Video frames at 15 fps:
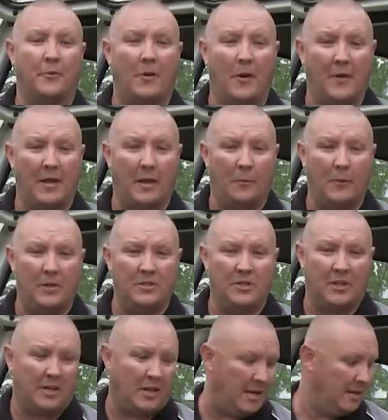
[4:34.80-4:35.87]
throw in our
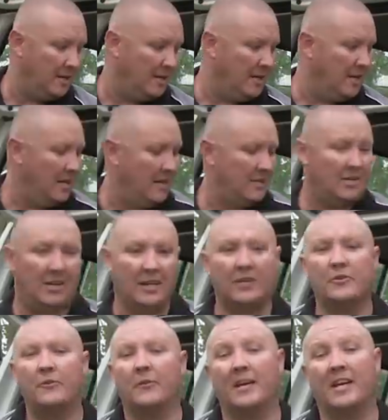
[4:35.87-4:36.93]
winching kit is an
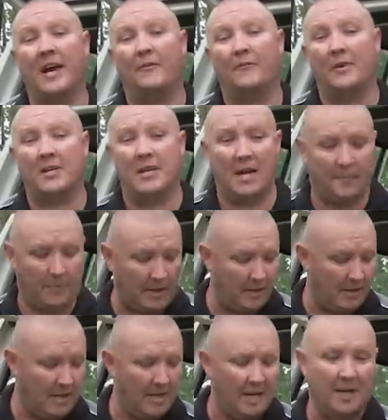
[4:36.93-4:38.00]
extra recovery damper
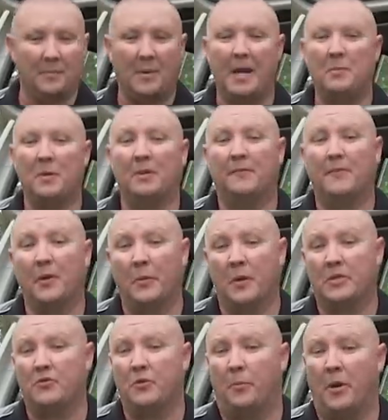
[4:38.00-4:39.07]
and maybe a few
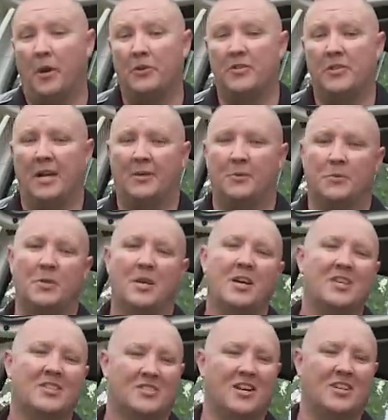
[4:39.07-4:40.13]
extra bow shackles,
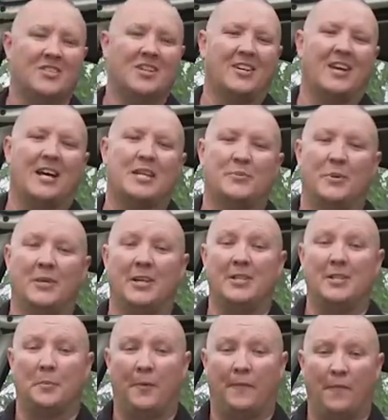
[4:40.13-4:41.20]
just in case we
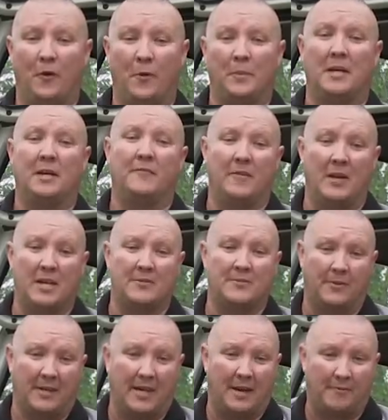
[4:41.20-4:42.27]
need to perform an
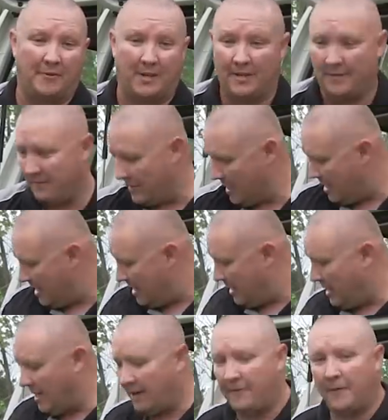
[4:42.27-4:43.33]
advanced recovery.
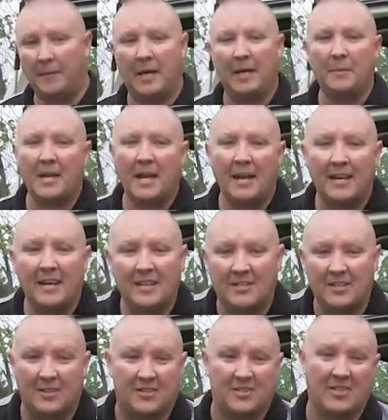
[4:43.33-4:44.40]
Now, if I'm going to be heading
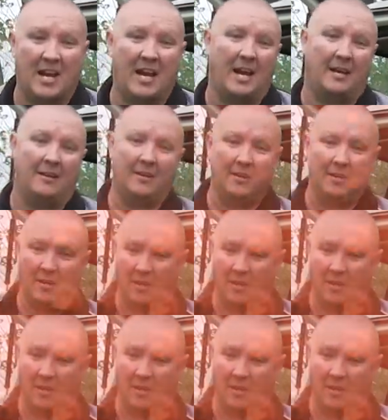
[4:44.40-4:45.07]
into the sand,